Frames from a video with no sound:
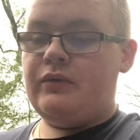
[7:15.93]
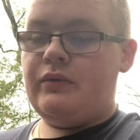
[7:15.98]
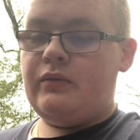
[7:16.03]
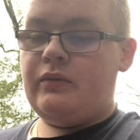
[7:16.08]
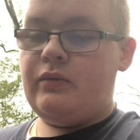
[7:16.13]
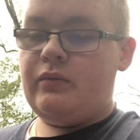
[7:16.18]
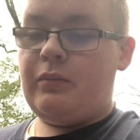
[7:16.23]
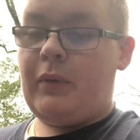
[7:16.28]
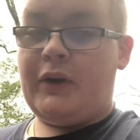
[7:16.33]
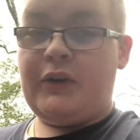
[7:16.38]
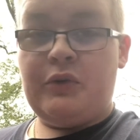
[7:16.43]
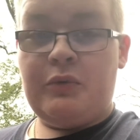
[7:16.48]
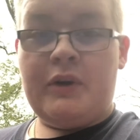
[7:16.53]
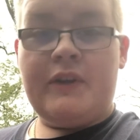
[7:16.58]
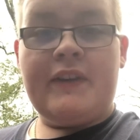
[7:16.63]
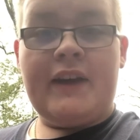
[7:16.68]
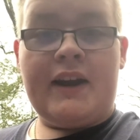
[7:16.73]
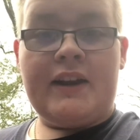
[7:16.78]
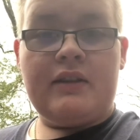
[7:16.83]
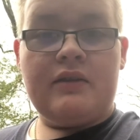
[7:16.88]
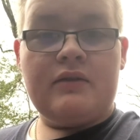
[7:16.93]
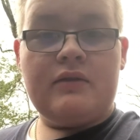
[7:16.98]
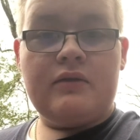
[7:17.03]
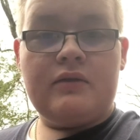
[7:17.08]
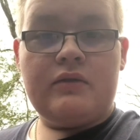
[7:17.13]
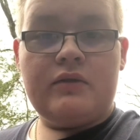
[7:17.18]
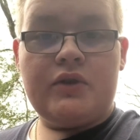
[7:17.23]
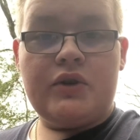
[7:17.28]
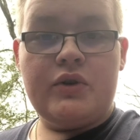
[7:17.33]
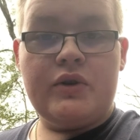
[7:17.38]
By doing that,
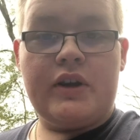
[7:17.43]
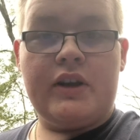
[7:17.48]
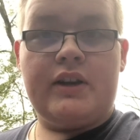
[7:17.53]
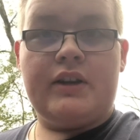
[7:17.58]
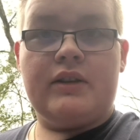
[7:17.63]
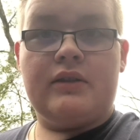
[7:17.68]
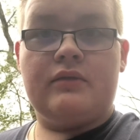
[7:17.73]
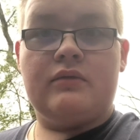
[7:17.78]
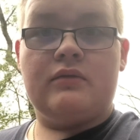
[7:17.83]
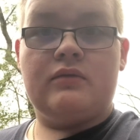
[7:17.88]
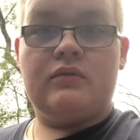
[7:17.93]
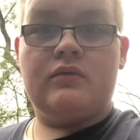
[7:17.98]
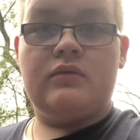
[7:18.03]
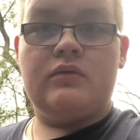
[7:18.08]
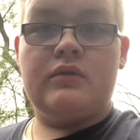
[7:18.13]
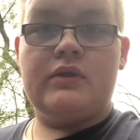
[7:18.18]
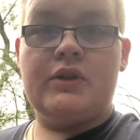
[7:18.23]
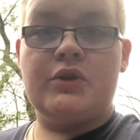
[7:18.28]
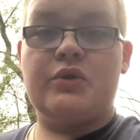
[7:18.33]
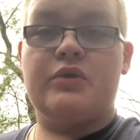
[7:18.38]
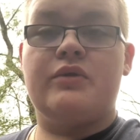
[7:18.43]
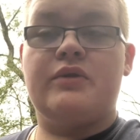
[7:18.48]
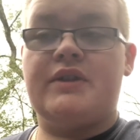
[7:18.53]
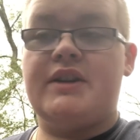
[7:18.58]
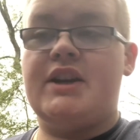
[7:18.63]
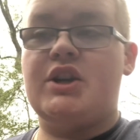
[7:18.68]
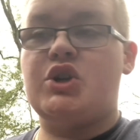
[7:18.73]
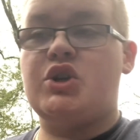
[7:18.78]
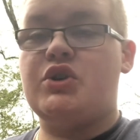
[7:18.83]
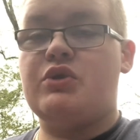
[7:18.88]
you can introduce the
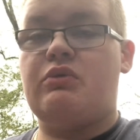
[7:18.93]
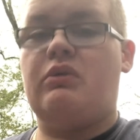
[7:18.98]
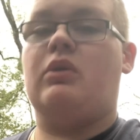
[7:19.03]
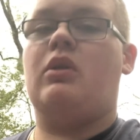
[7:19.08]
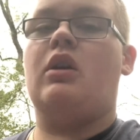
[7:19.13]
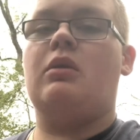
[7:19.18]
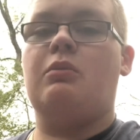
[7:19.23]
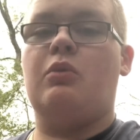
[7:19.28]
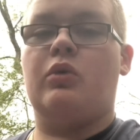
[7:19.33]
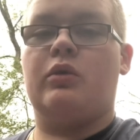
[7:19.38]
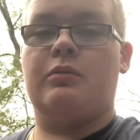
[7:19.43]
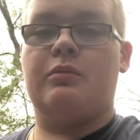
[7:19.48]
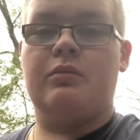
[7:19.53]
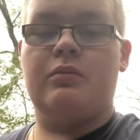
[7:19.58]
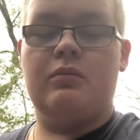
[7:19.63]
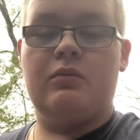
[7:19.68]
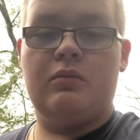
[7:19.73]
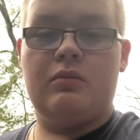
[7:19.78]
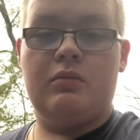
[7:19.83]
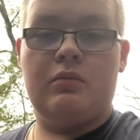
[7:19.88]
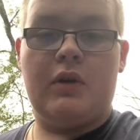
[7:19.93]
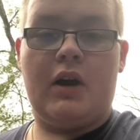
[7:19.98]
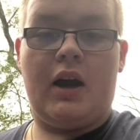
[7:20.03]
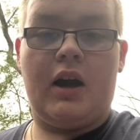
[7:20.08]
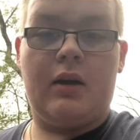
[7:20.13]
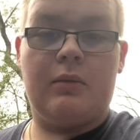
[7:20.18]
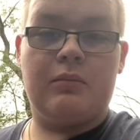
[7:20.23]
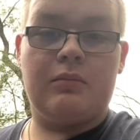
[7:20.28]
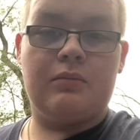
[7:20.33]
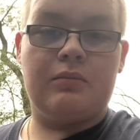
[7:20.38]
engine to a lot more
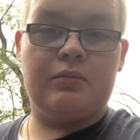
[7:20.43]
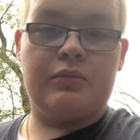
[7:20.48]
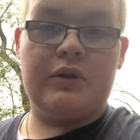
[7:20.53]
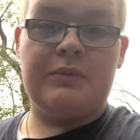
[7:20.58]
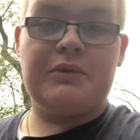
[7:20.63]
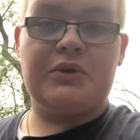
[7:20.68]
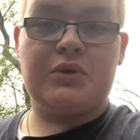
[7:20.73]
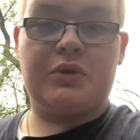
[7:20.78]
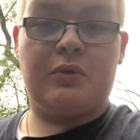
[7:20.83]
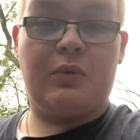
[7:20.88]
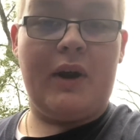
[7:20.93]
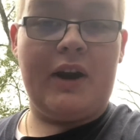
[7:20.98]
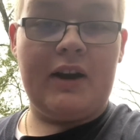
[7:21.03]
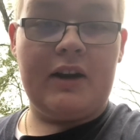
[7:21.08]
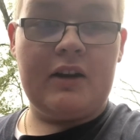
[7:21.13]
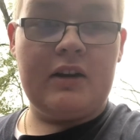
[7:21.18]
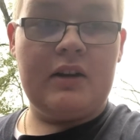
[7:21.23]
premature wear,